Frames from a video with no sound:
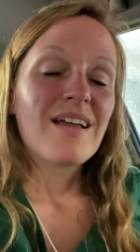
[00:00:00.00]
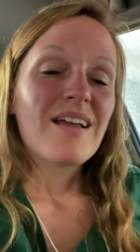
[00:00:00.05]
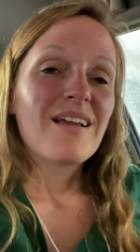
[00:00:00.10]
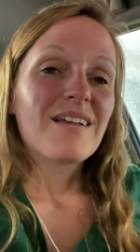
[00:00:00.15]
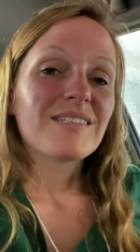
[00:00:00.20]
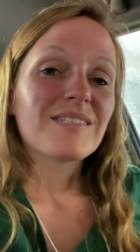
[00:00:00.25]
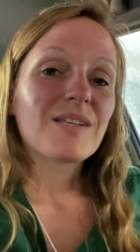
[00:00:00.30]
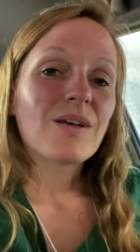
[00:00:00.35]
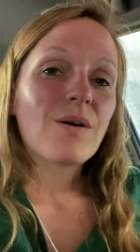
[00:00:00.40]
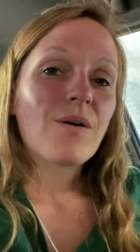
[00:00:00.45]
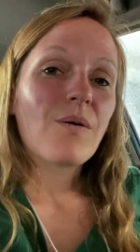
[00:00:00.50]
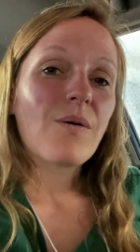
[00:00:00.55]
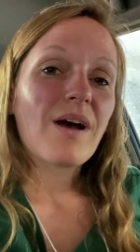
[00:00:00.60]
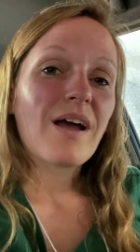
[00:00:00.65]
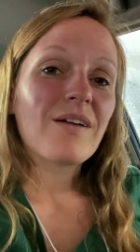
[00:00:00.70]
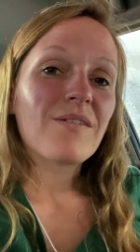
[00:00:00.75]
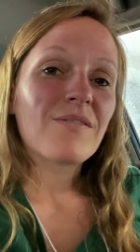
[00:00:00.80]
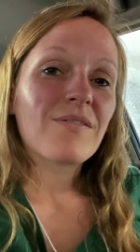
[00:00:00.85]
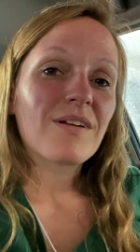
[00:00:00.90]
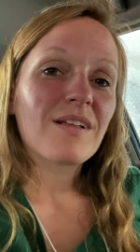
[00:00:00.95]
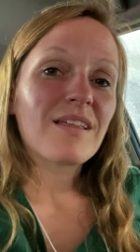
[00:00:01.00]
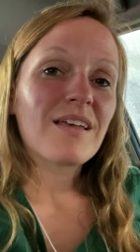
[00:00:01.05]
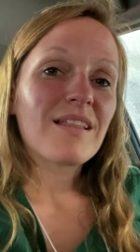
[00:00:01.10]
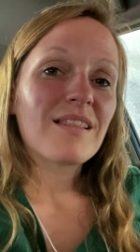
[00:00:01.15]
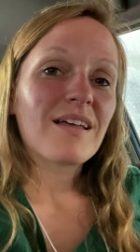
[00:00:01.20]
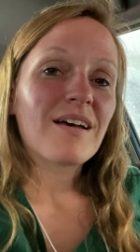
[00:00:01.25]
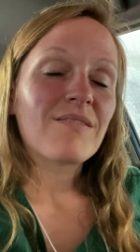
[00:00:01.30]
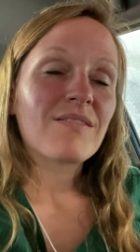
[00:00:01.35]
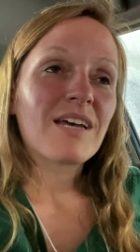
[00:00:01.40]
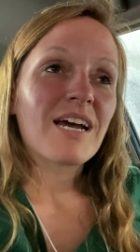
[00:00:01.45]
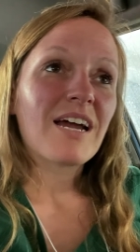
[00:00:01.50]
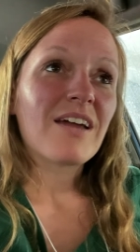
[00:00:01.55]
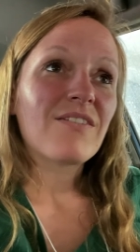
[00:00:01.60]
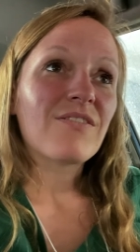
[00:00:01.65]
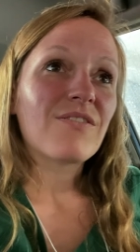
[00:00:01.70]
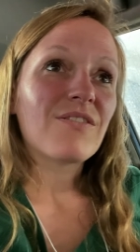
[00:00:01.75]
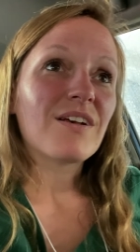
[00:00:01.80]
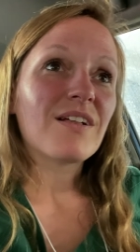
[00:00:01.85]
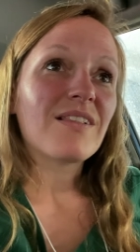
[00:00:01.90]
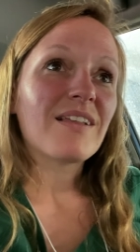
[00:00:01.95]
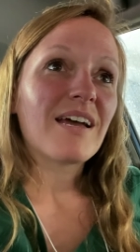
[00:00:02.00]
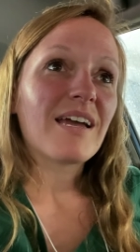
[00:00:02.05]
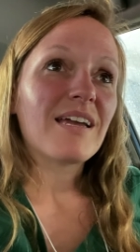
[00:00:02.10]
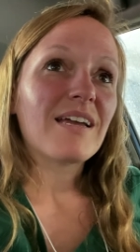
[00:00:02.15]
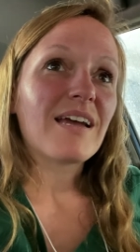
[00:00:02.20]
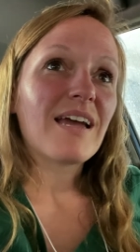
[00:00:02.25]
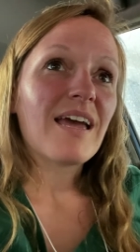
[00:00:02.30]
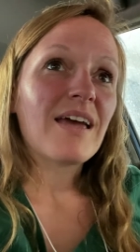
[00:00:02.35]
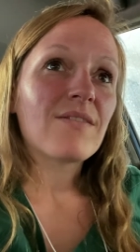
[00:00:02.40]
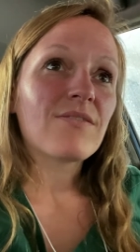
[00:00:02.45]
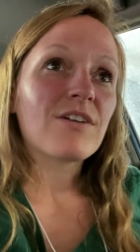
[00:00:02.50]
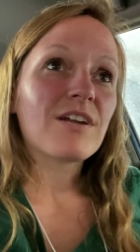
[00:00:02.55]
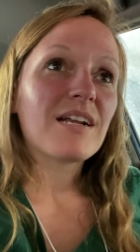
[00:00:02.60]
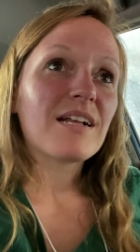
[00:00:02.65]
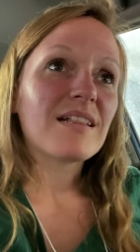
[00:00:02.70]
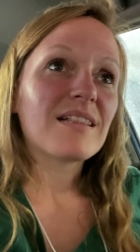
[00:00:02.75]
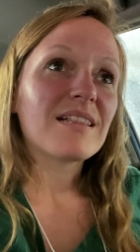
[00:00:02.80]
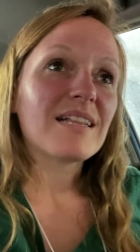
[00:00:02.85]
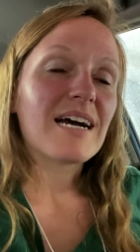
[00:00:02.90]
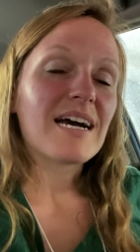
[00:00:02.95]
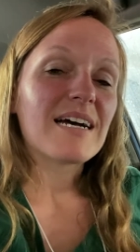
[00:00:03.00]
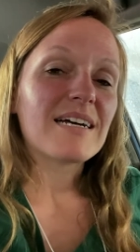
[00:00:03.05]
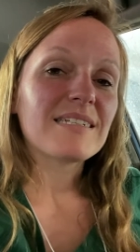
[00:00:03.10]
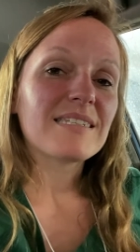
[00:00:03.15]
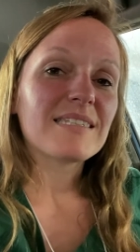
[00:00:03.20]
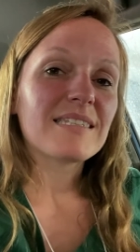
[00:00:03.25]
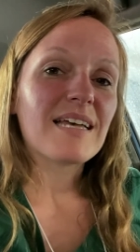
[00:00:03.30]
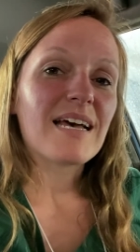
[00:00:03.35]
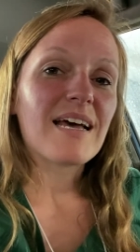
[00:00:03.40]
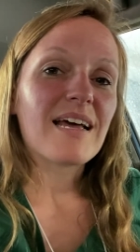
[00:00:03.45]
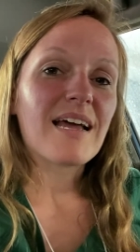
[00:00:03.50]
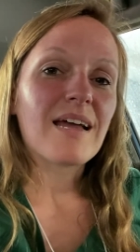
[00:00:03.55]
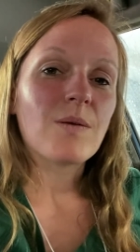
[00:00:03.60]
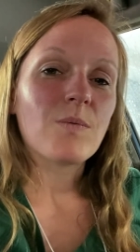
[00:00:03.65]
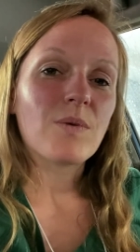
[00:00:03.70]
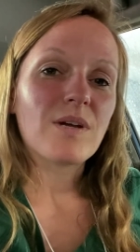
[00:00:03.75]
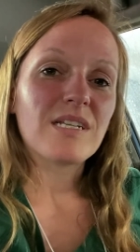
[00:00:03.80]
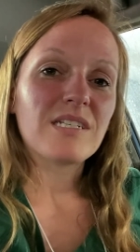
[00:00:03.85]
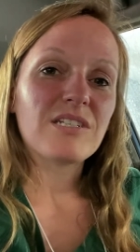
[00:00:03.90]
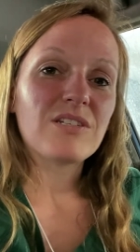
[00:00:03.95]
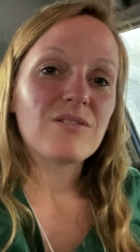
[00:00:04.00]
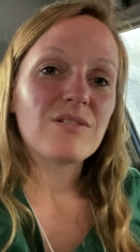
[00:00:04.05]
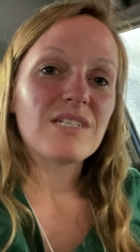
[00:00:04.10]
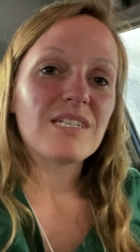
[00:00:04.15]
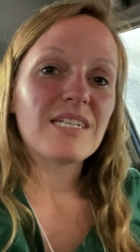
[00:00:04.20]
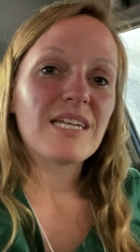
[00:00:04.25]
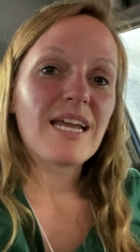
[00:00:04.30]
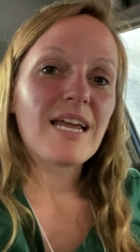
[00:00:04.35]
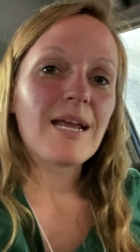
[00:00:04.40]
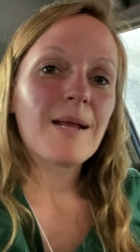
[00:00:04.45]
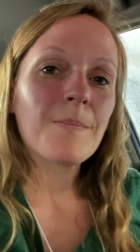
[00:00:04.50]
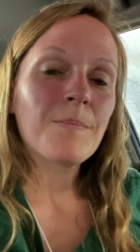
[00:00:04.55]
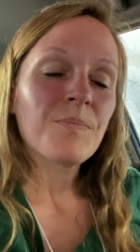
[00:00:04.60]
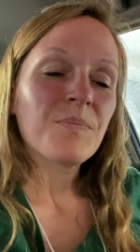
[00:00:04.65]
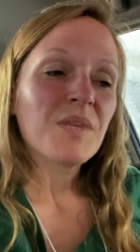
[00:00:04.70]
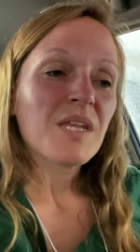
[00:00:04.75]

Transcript: So I really love that. I feel like every class that I went to today